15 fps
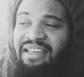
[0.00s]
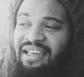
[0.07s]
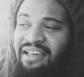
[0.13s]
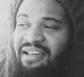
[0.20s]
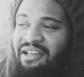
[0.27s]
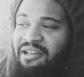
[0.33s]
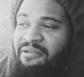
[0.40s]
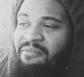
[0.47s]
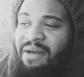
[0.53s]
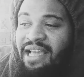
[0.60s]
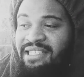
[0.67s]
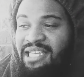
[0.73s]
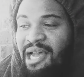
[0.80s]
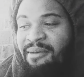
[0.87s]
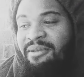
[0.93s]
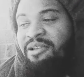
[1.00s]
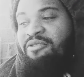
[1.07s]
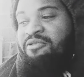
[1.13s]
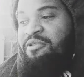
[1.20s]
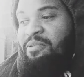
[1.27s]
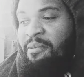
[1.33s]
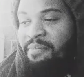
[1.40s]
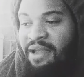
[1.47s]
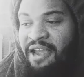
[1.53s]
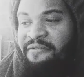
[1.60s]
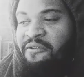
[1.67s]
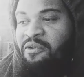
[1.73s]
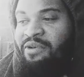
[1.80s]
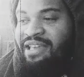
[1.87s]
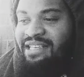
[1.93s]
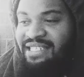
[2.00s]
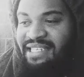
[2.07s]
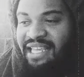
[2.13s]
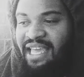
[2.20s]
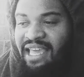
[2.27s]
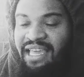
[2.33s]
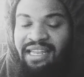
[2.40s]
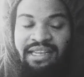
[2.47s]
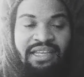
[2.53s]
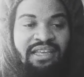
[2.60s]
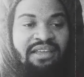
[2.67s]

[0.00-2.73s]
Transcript: Uh, Mike Tomlin was prepared for what he said.